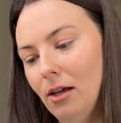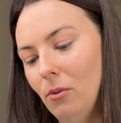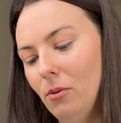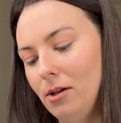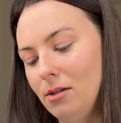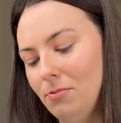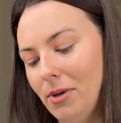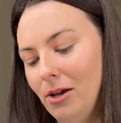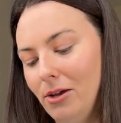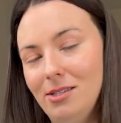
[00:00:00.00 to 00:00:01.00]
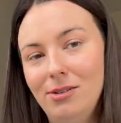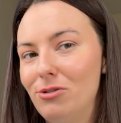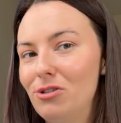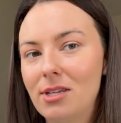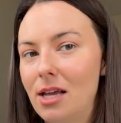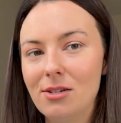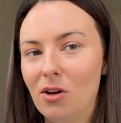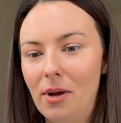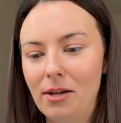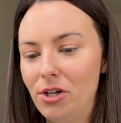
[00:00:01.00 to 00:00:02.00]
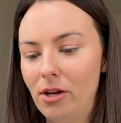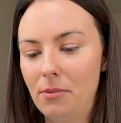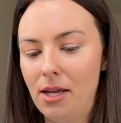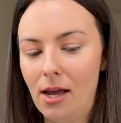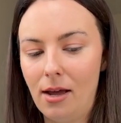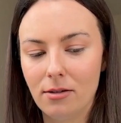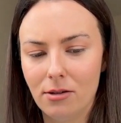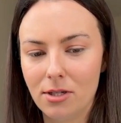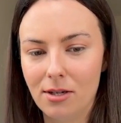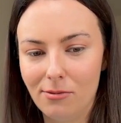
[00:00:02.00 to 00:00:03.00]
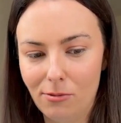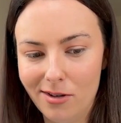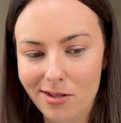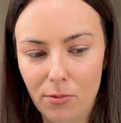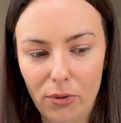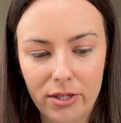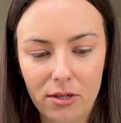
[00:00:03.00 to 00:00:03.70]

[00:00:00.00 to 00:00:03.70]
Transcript: was because it just gets so patchy on me, and I was like, what is the point?